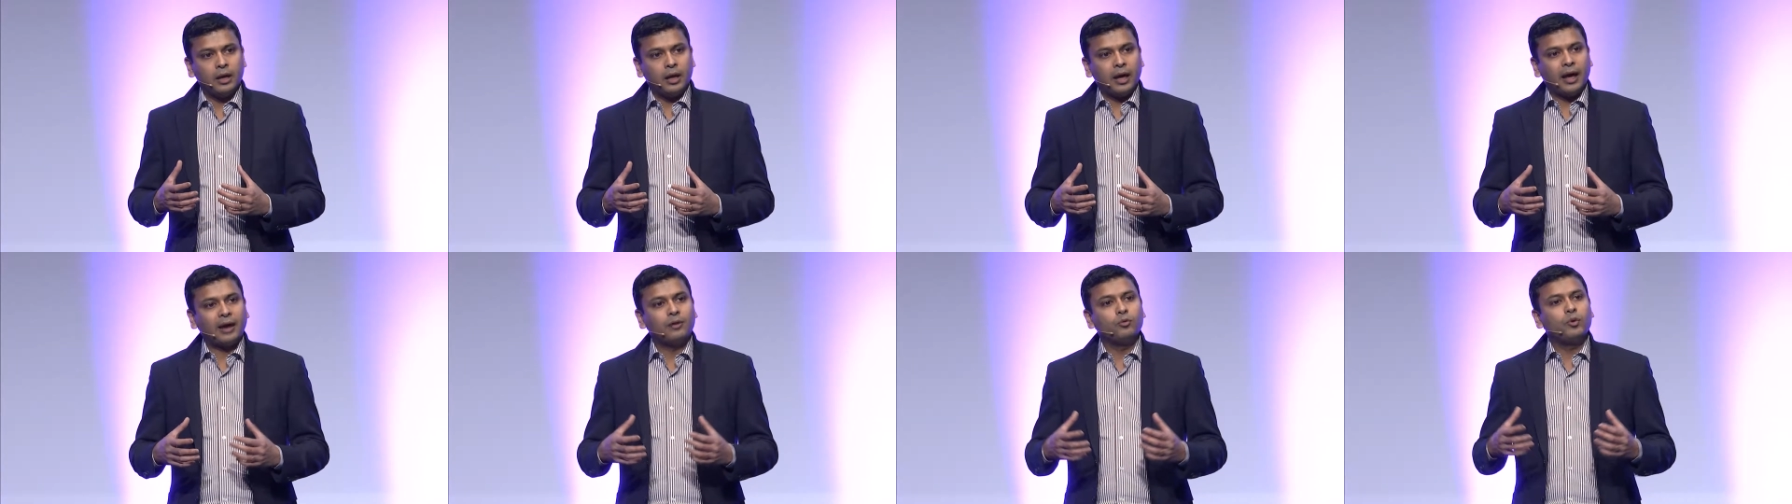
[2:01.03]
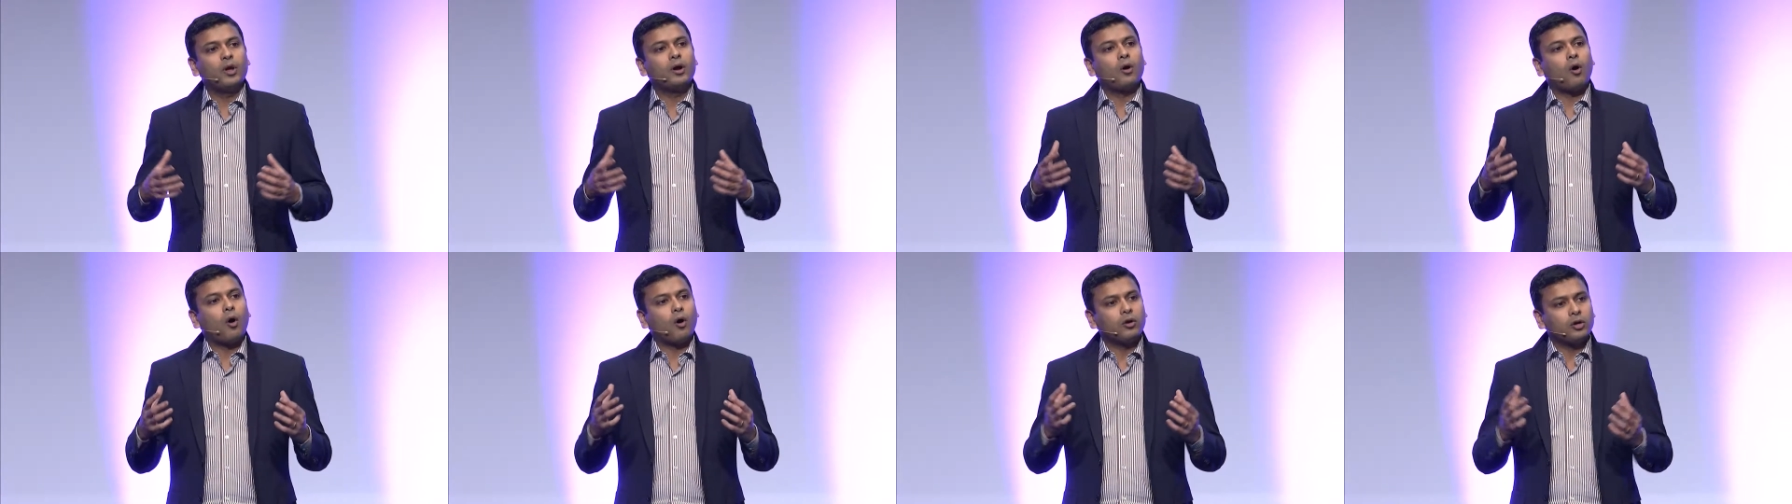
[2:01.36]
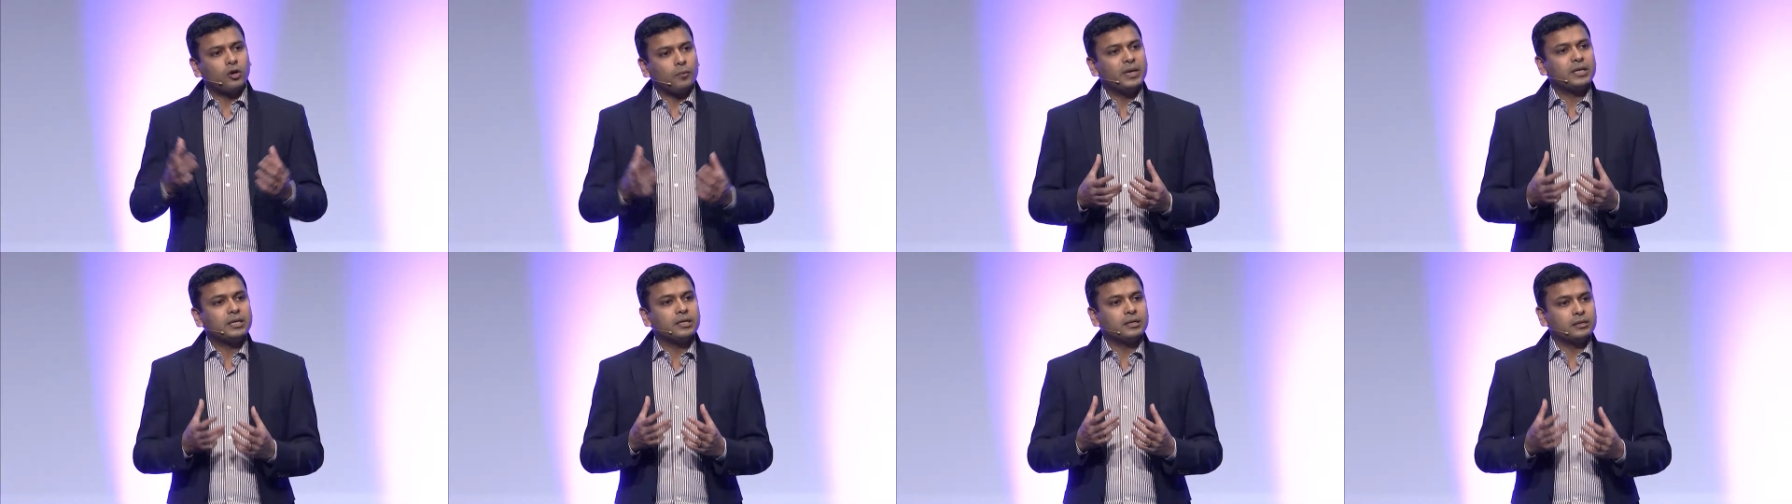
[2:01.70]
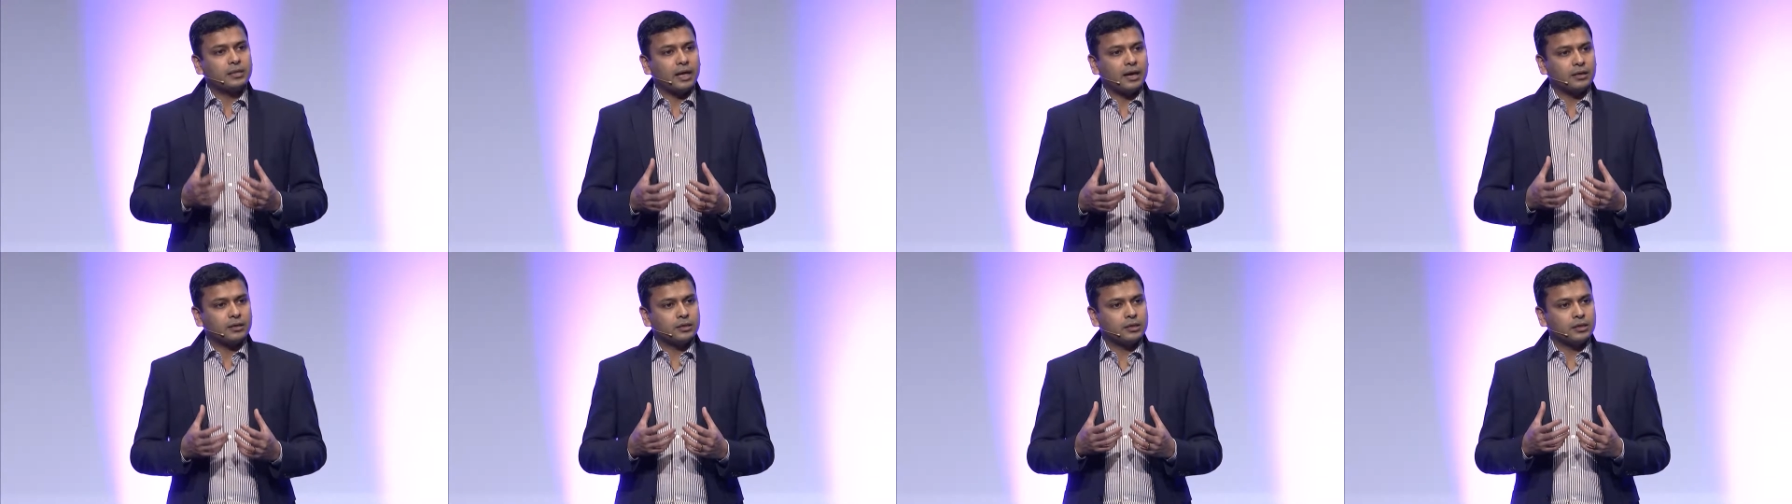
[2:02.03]
and we are automating
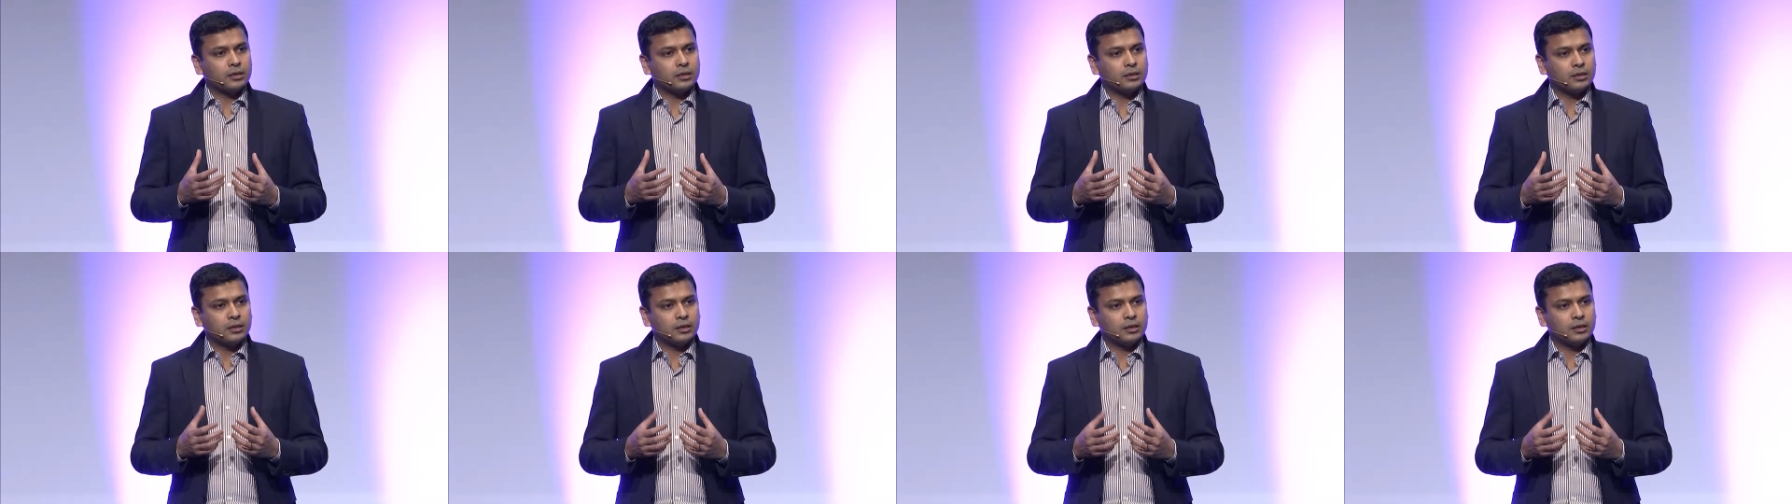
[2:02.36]
that